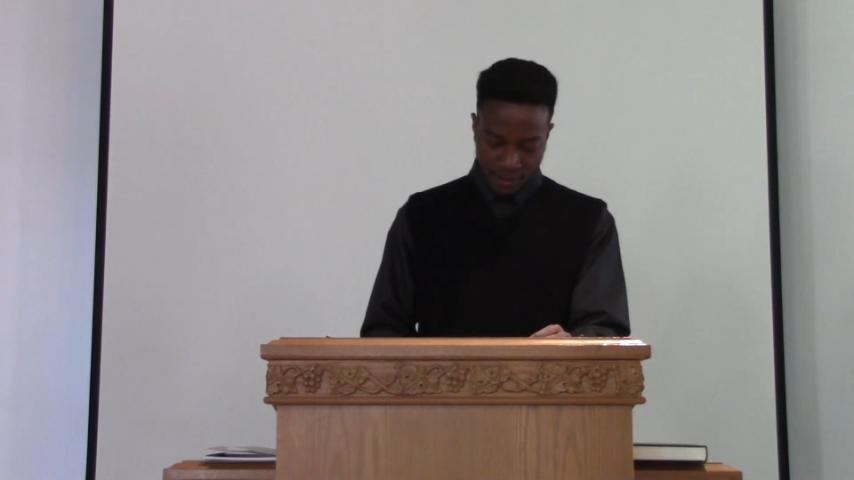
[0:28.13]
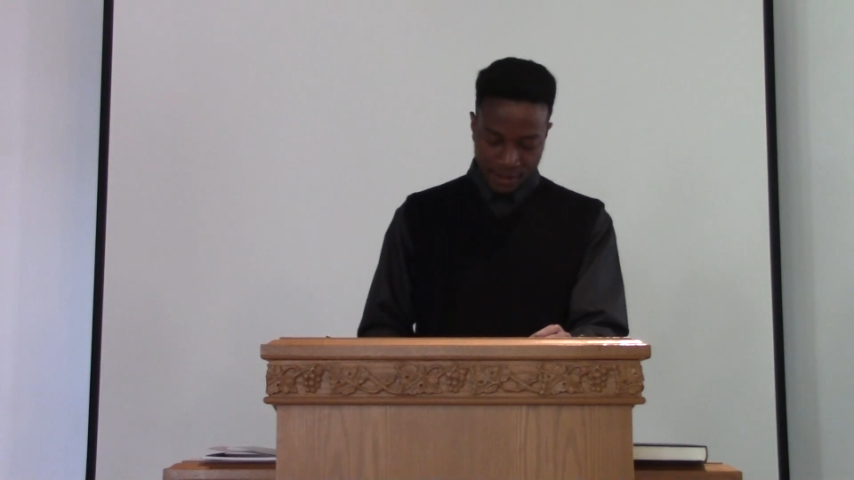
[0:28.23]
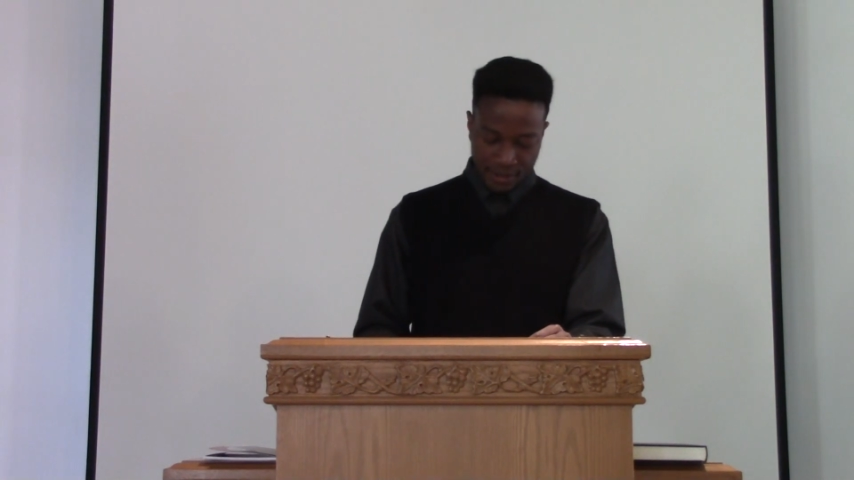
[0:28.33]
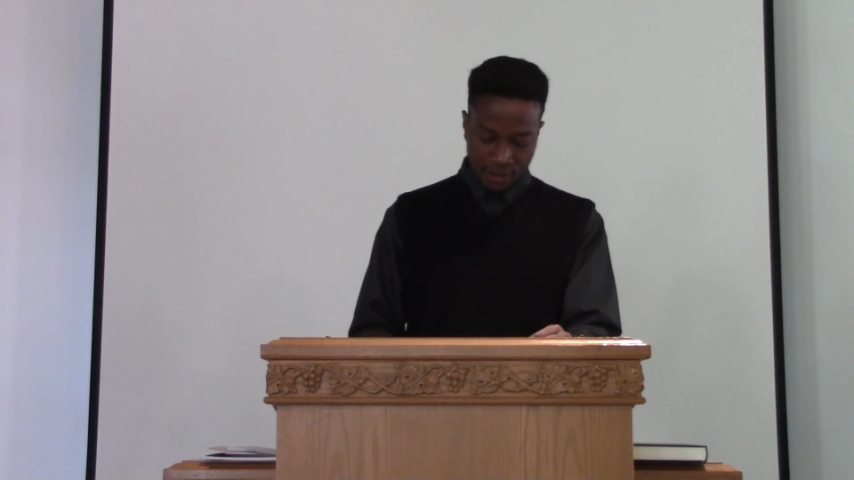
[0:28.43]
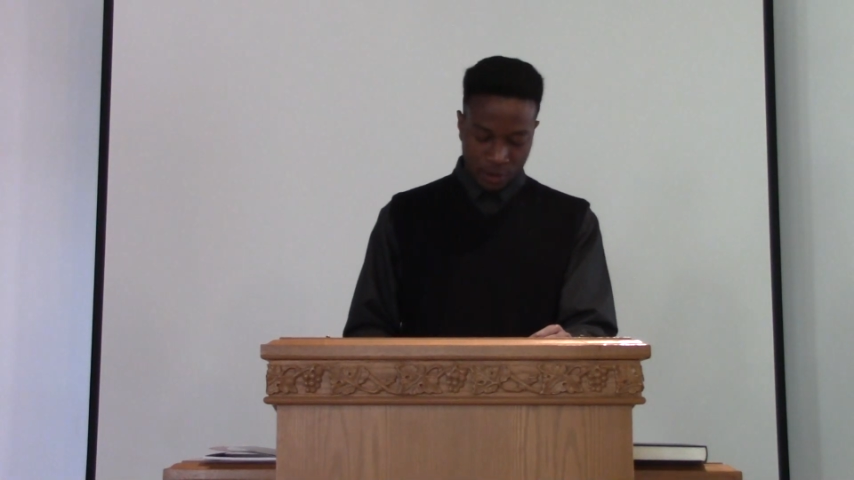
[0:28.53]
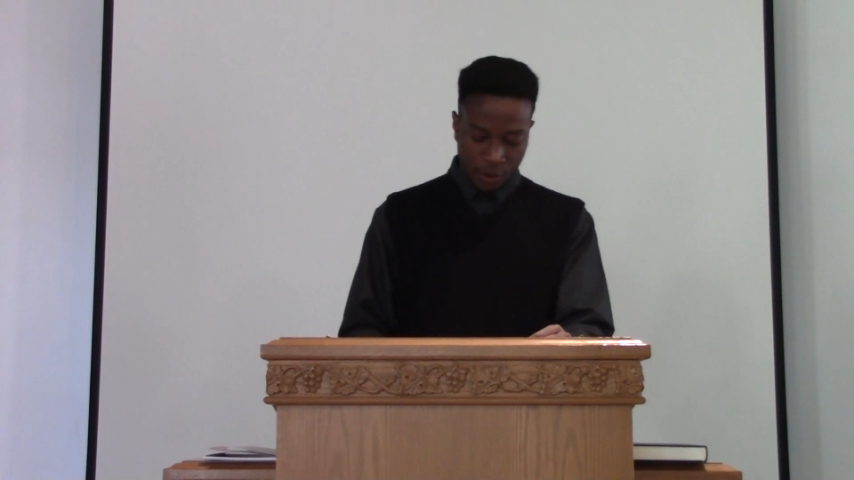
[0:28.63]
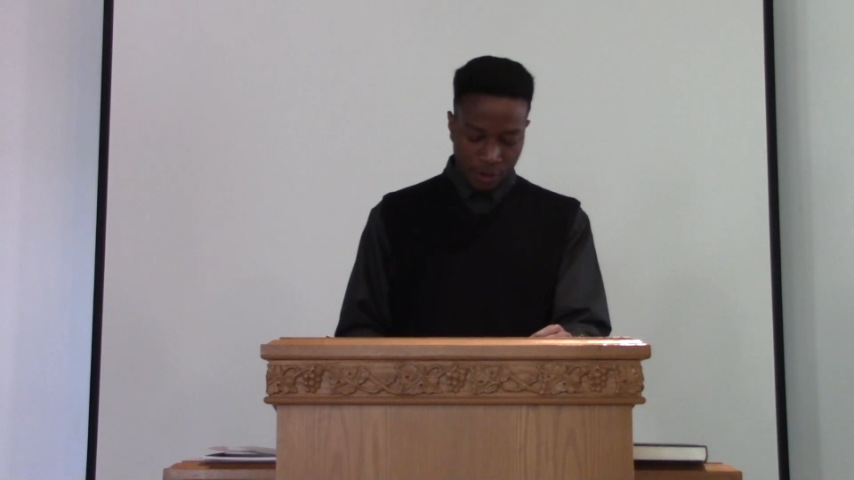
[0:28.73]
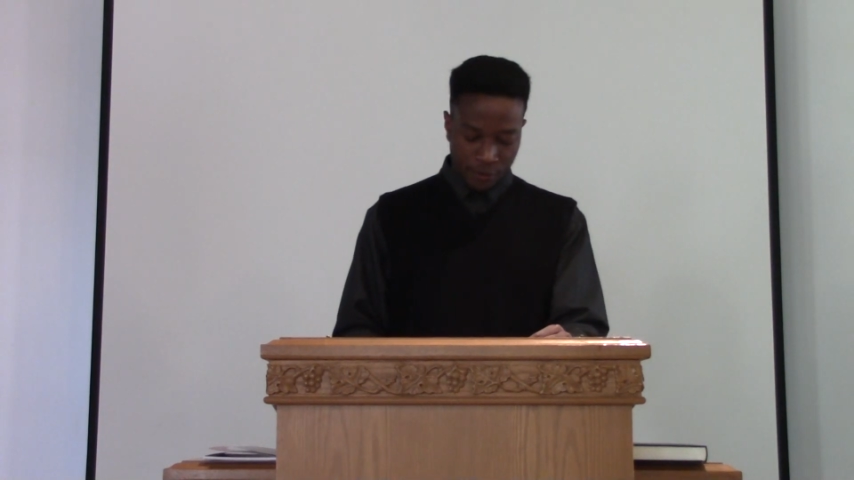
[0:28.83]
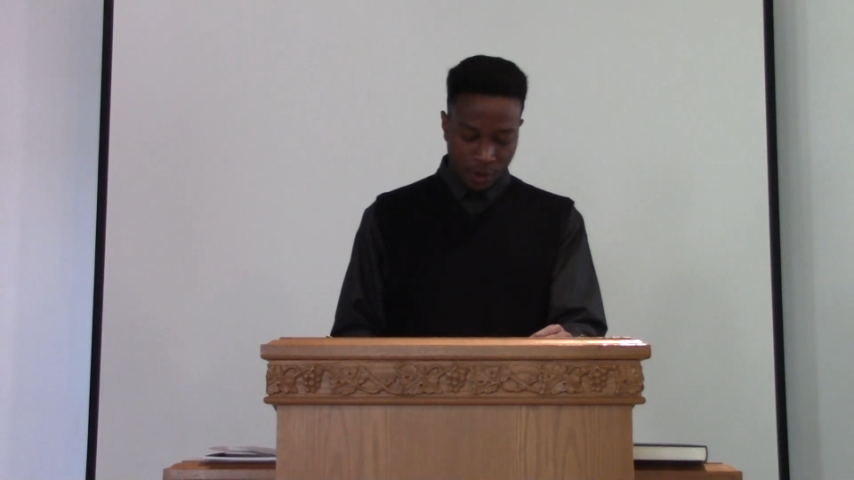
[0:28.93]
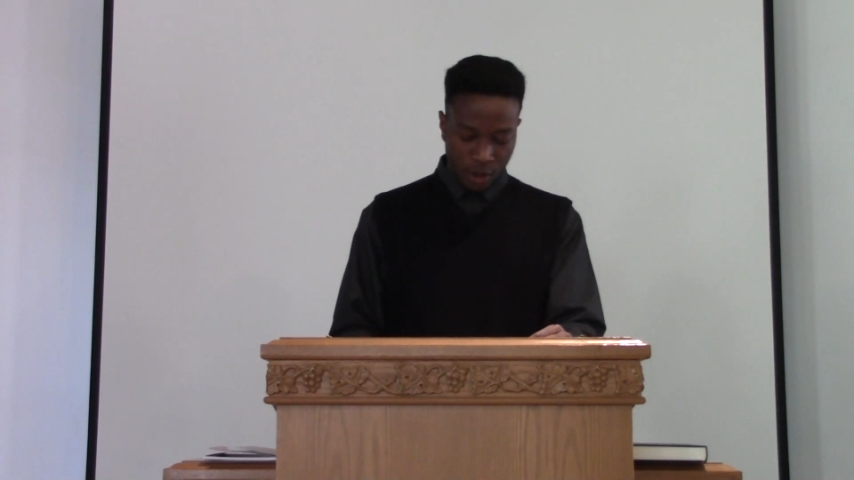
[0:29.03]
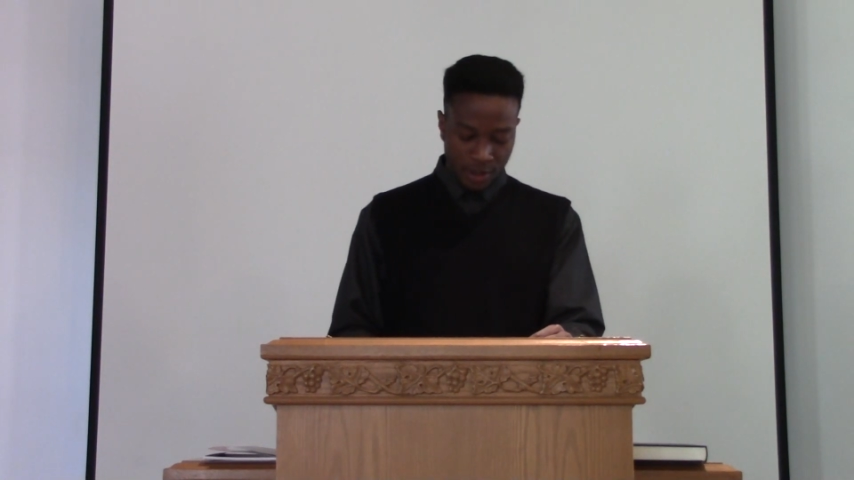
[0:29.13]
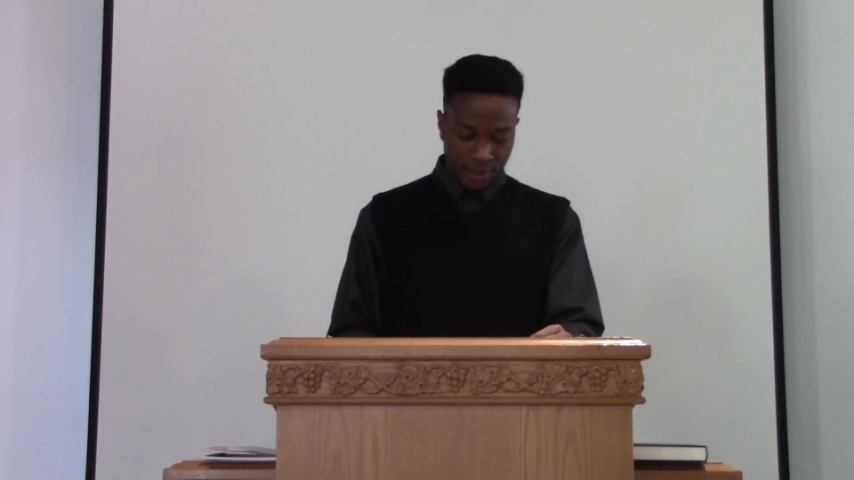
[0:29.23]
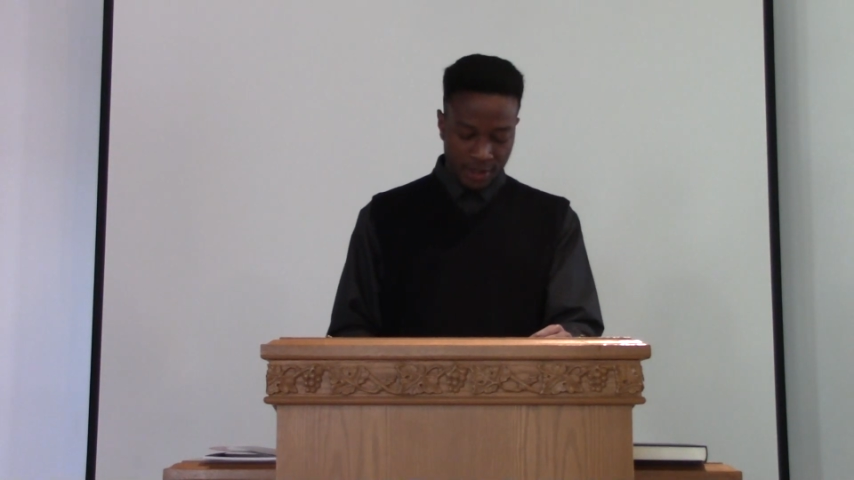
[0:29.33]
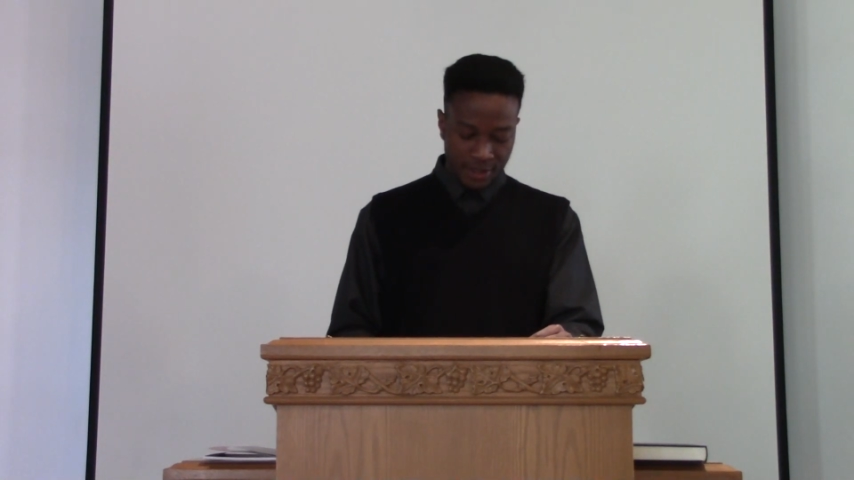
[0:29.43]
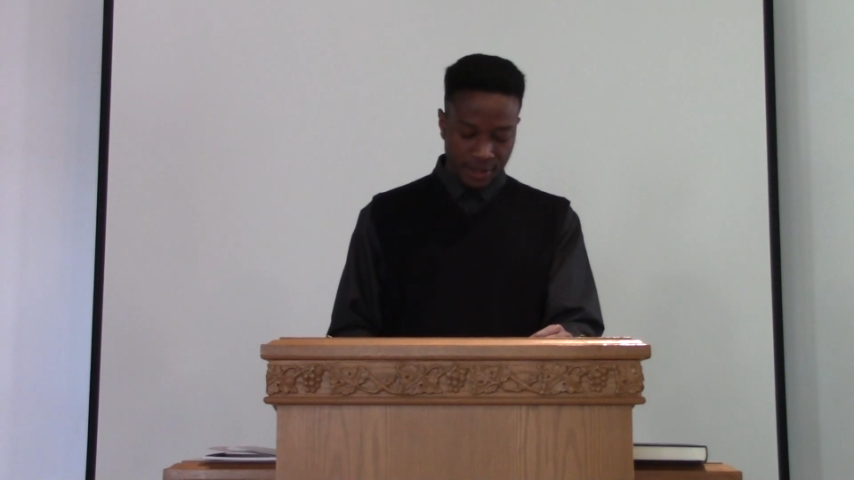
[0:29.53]
It is the glory of God to
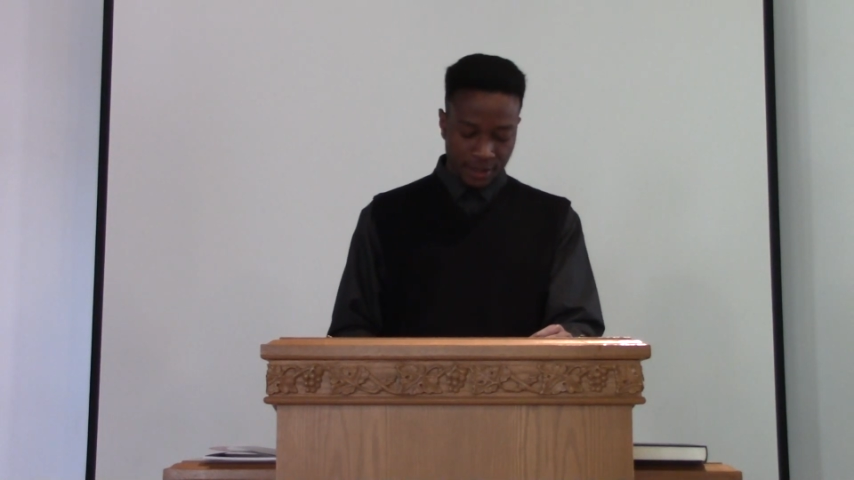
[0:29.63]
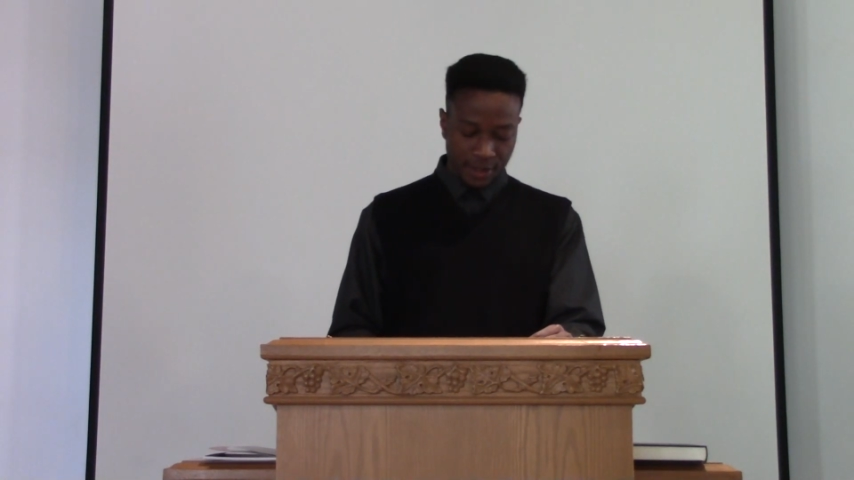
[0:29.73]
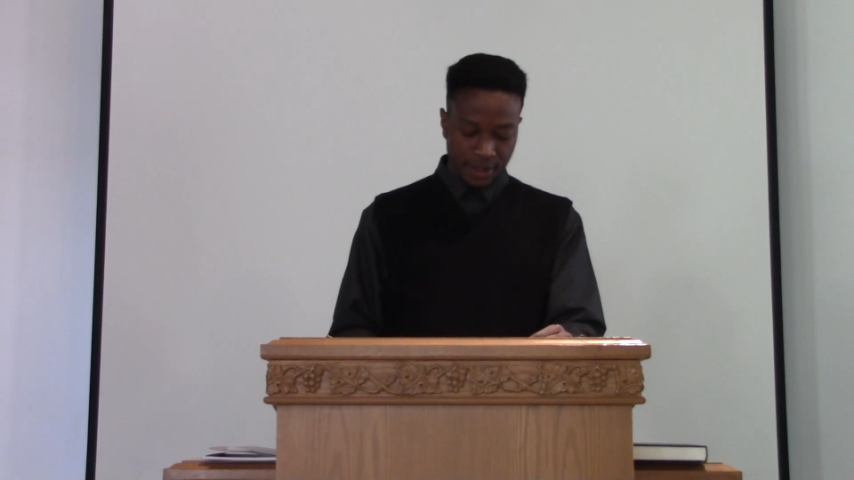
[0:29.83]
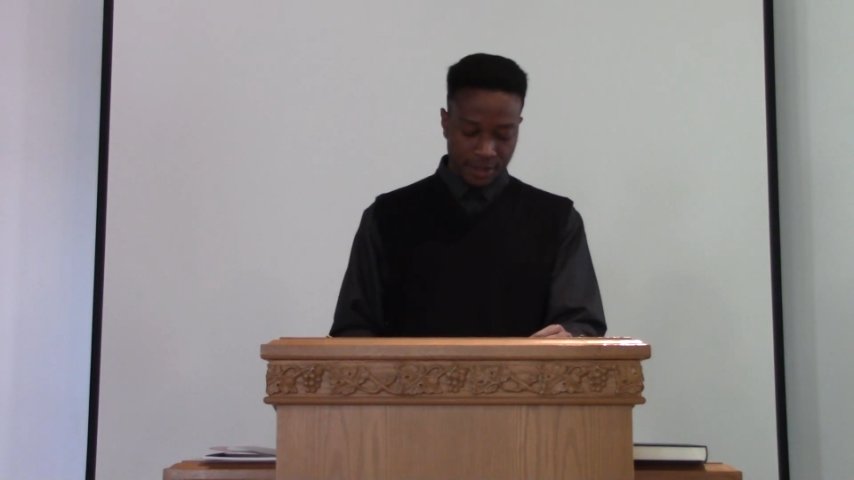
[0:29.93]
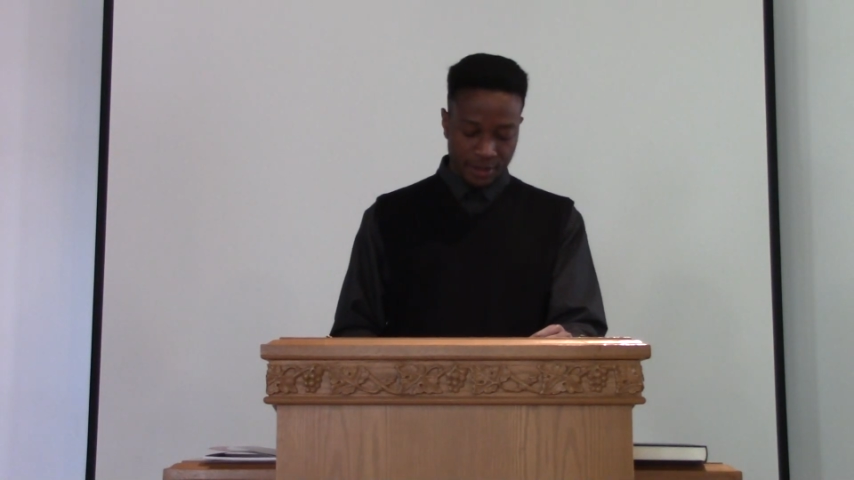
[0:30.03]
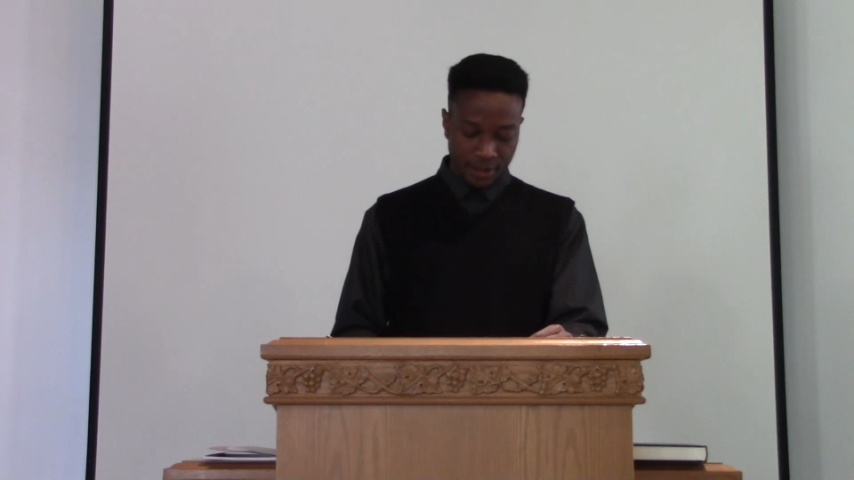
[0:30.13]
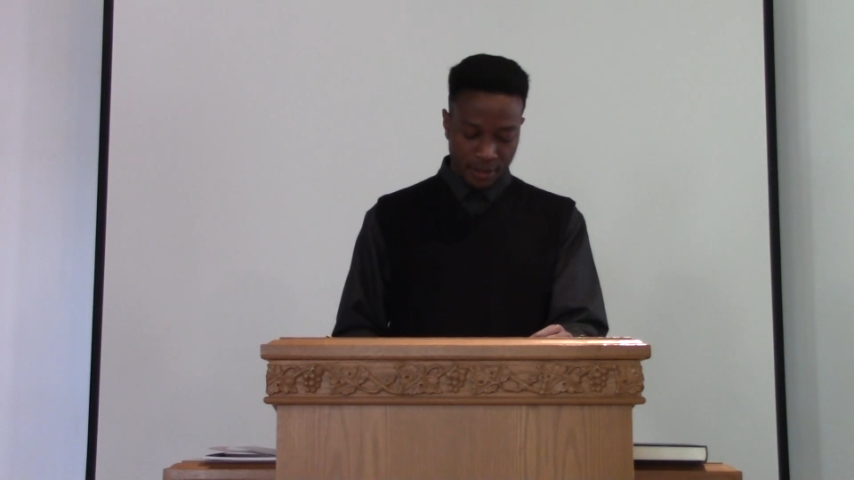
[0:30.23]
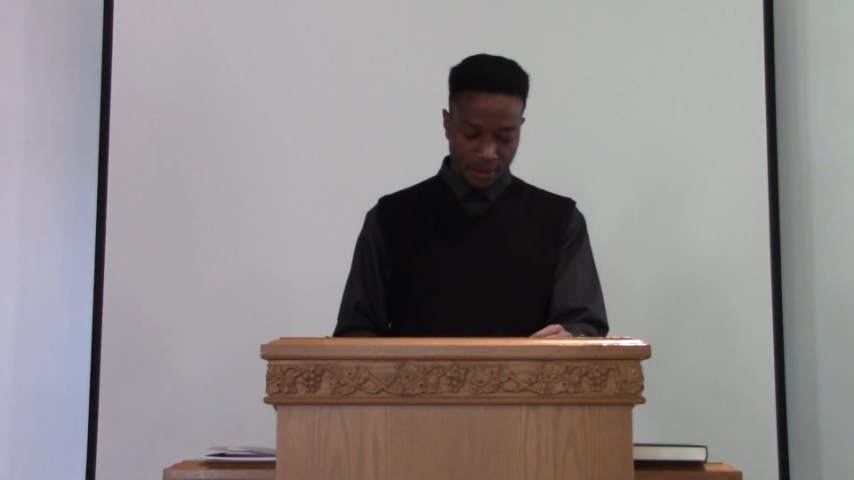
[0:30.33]
conceal things,